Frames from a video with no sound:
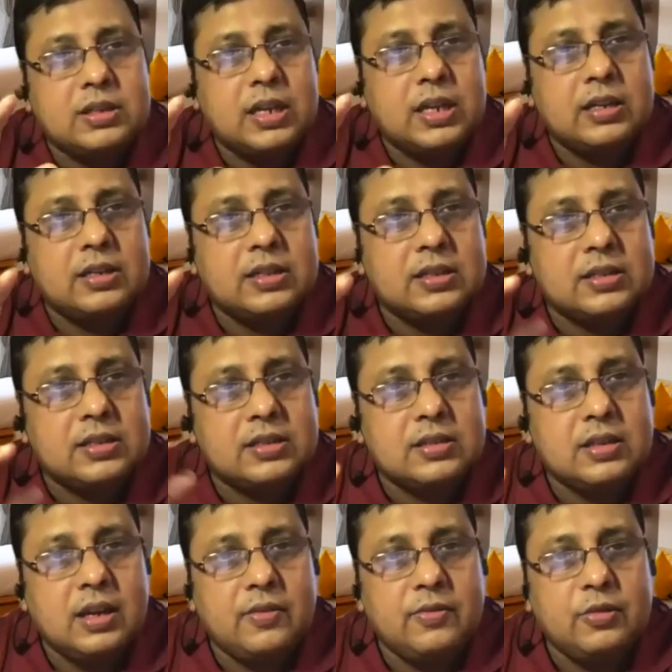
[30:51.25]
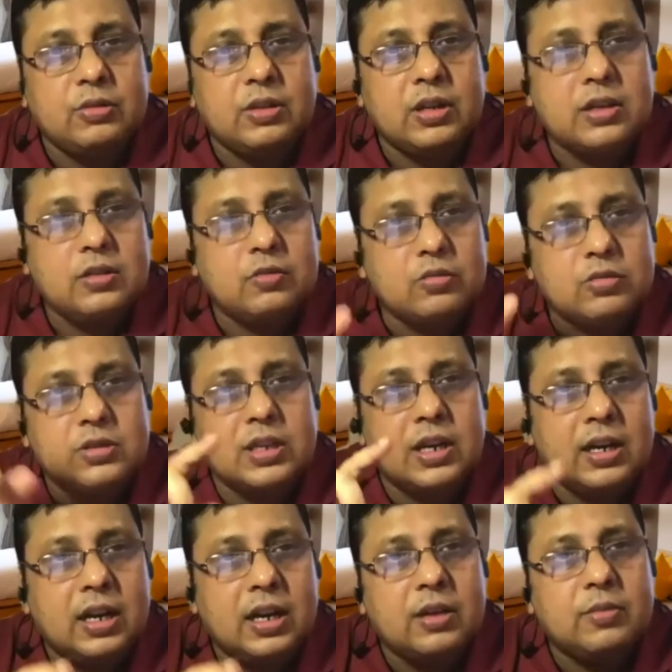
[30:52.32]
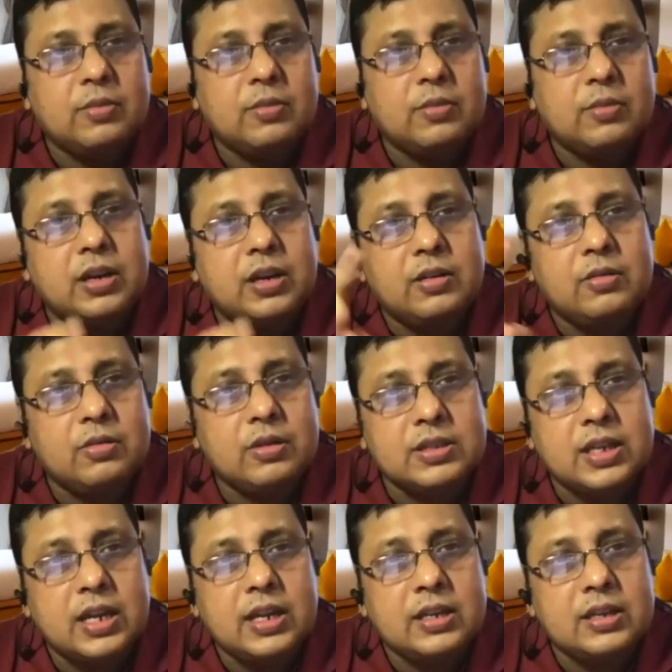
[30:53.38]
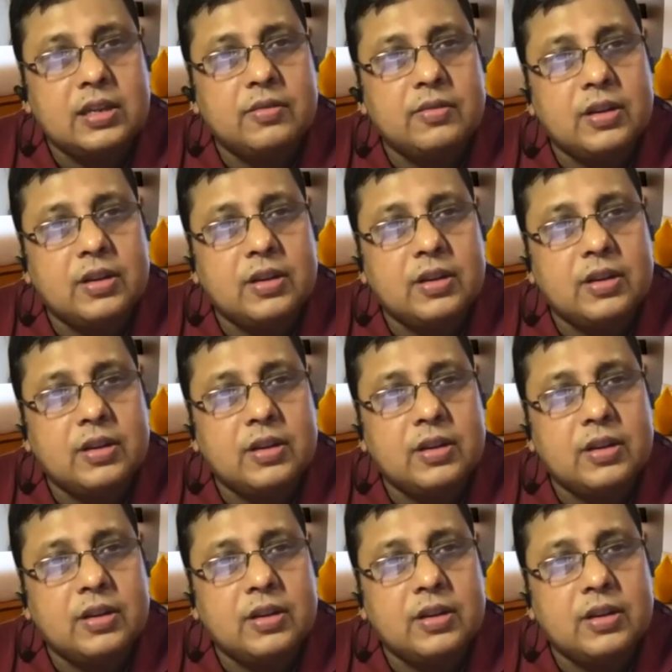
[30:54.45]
Designers have to then use that library to design.